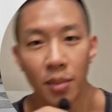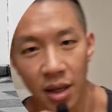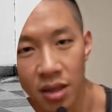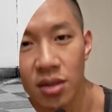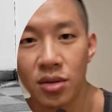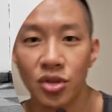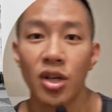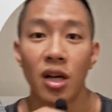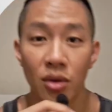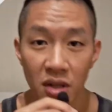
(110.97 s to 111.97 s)
But
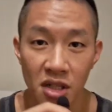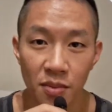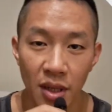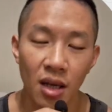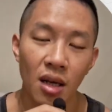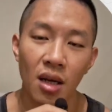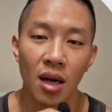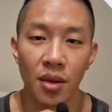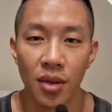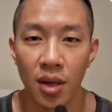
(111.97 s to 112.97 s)
generally speaking,
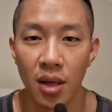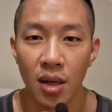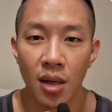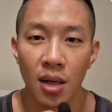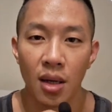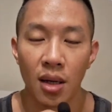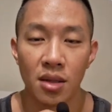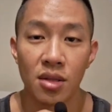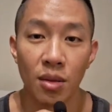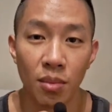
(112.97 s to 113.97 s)
I think
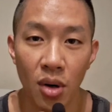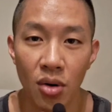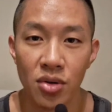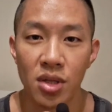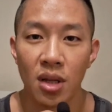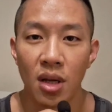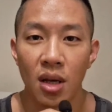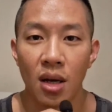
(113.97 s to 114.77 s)
it's the most